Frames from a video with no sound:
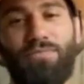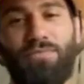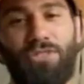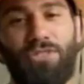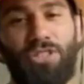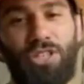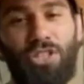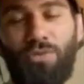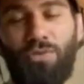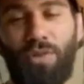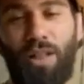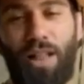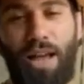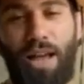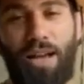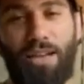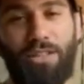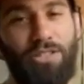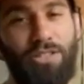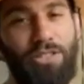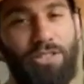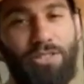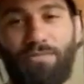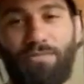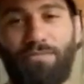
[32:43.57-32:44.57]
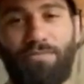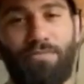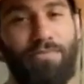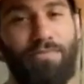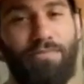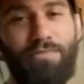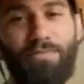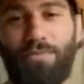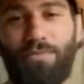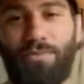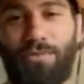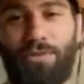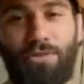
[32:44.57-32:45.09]
Just relax. Just
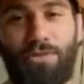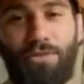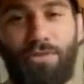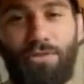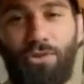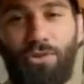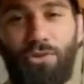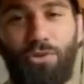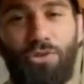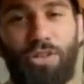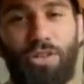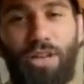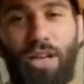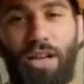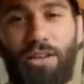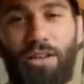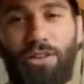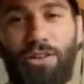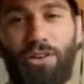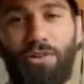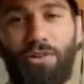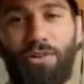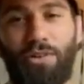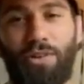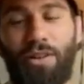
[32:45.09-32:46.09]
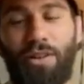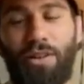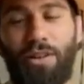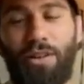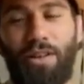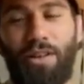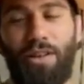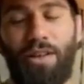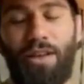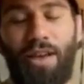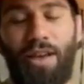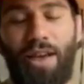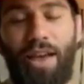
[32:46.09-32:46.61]
do what you got to do.
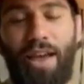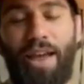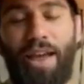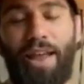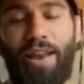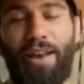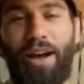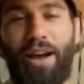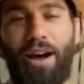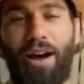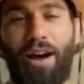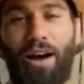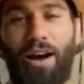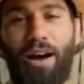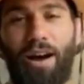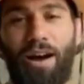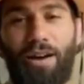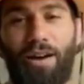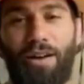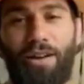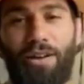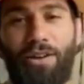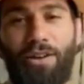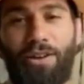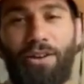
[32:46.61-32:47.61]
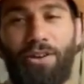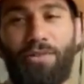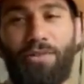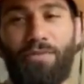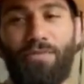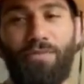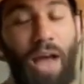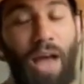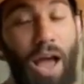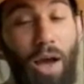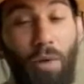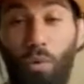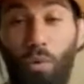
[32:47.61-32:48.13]
And I
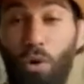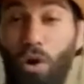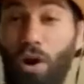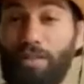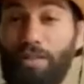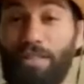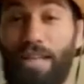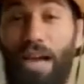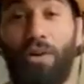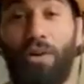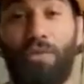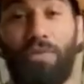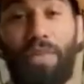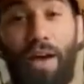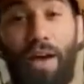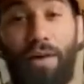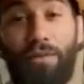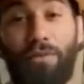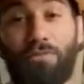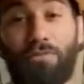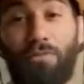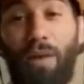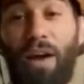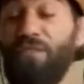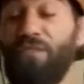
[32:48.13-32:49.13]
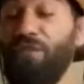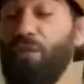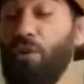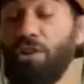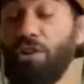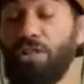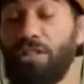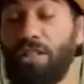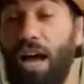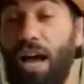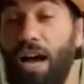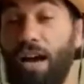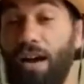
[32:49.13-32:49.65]
walked out, and that was my
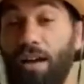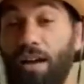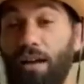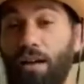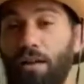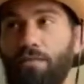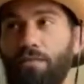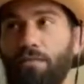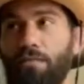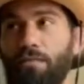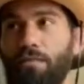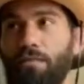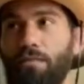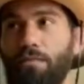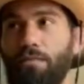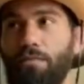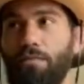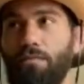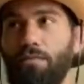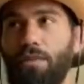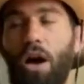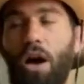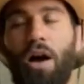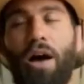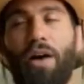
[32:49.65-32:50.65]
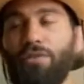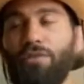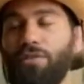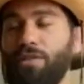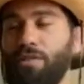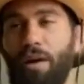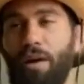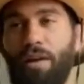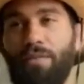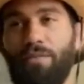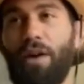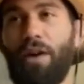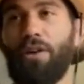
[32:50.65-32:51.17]
first knock. No, that was
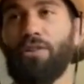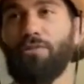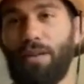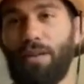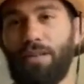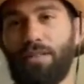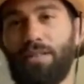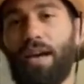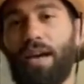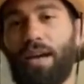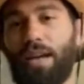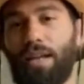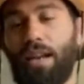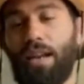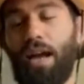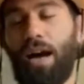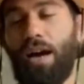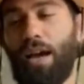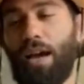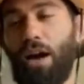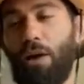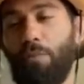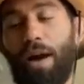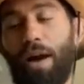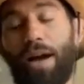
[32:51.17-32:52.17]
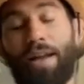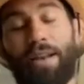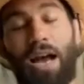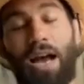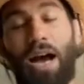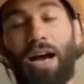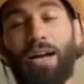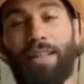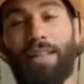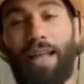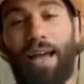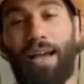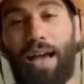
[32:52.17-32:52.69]
my second knockout. But I
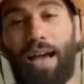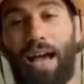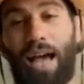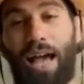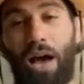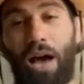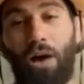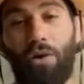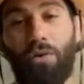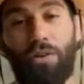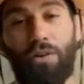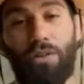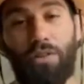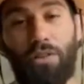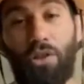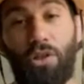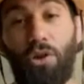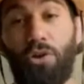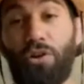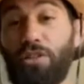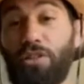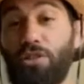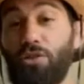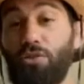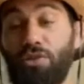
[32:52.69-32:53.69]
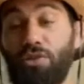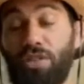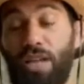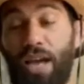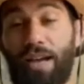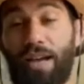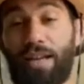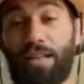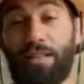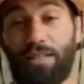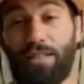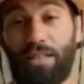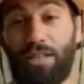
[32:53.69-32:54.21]
knocked that guy out in 32
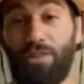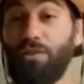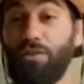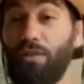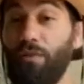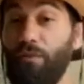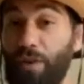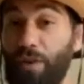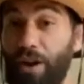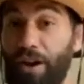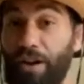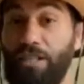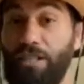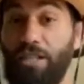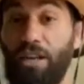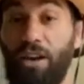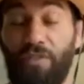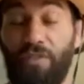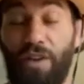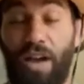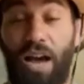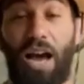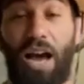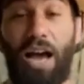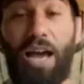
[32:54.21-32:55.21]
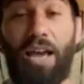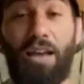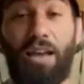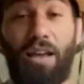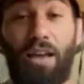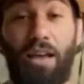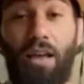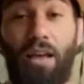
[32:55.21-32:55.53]
seconds, and he was a very tough guy.